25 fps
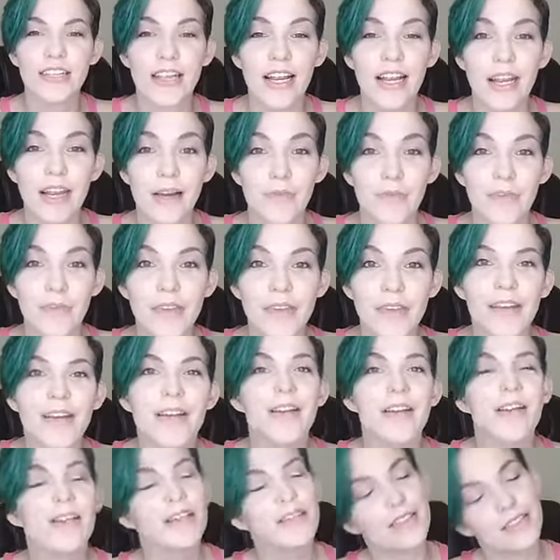Damn.
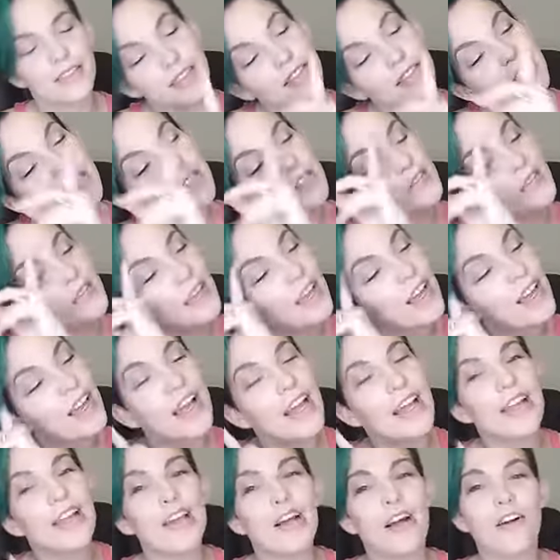In the
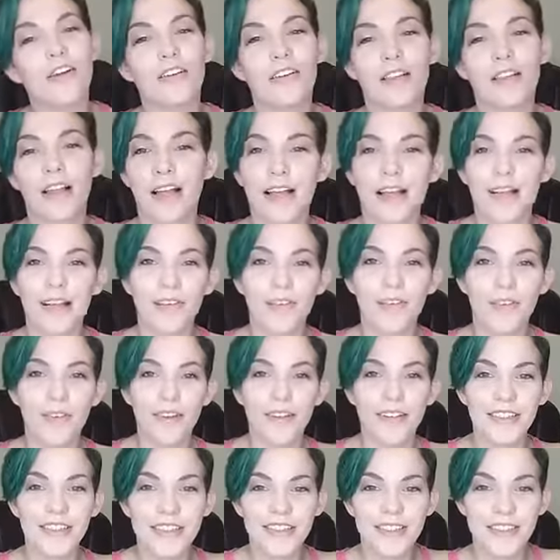UK, y'all are like,
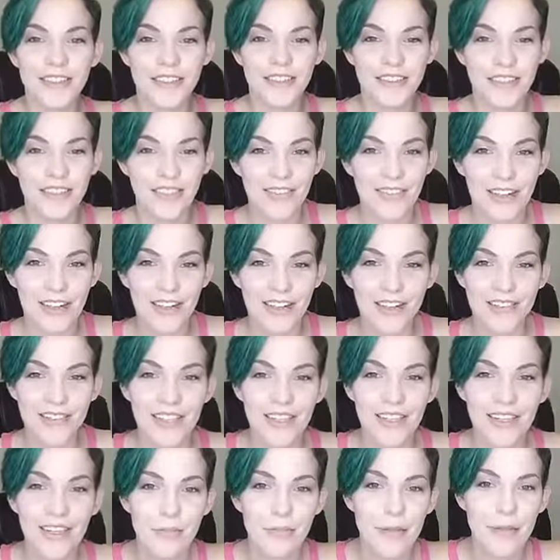what, 6 or 7 hours
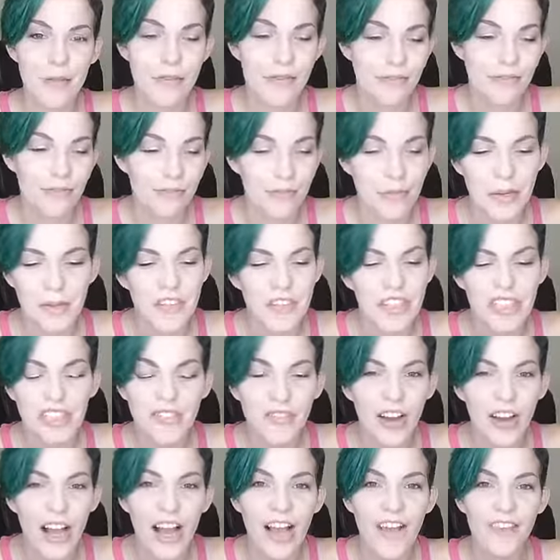ahead? Maybe just
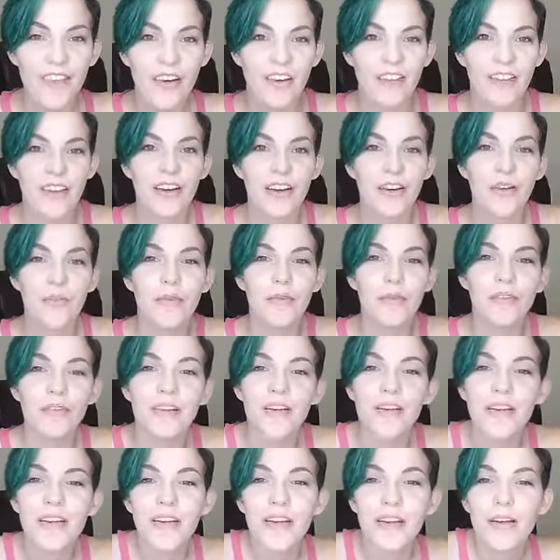5? I don't know, but
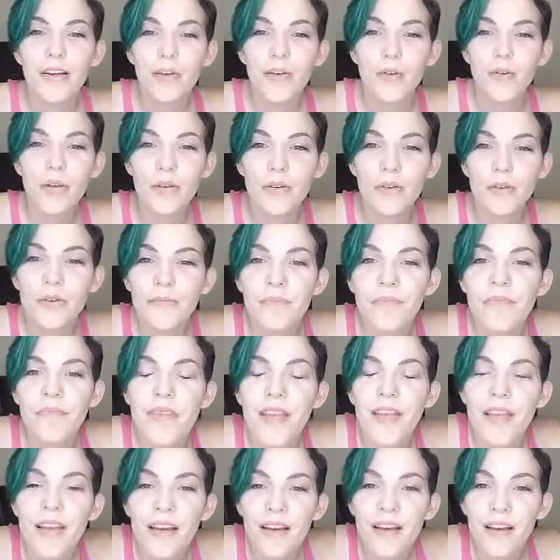whew.
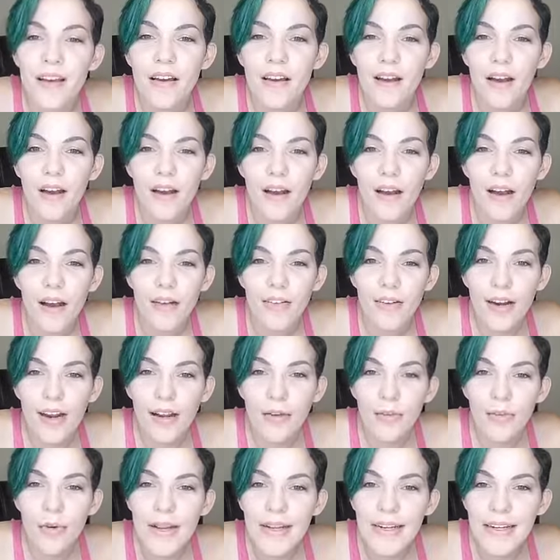All
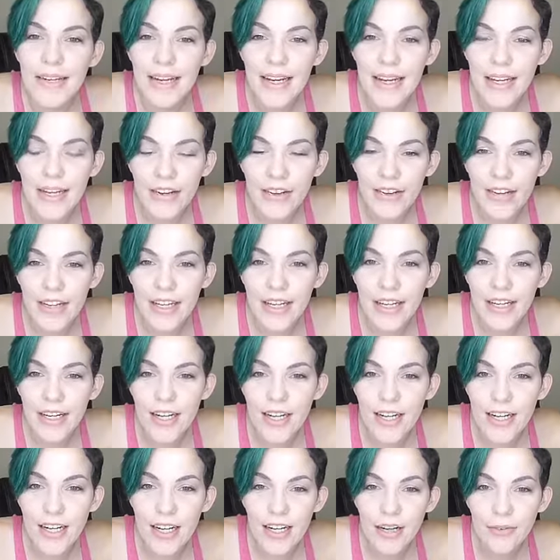right, Wendy, you're
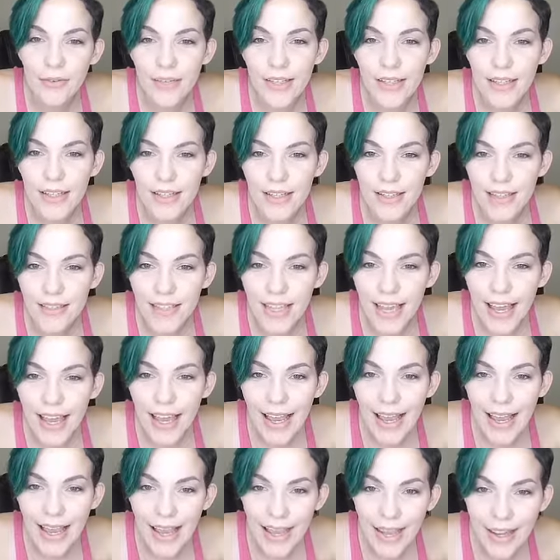here with us.
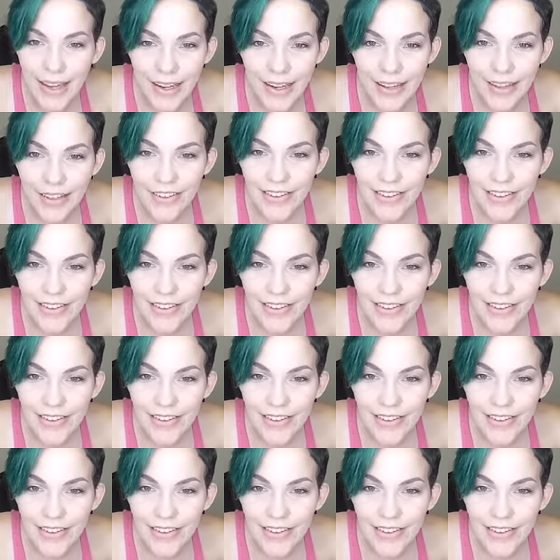Yay!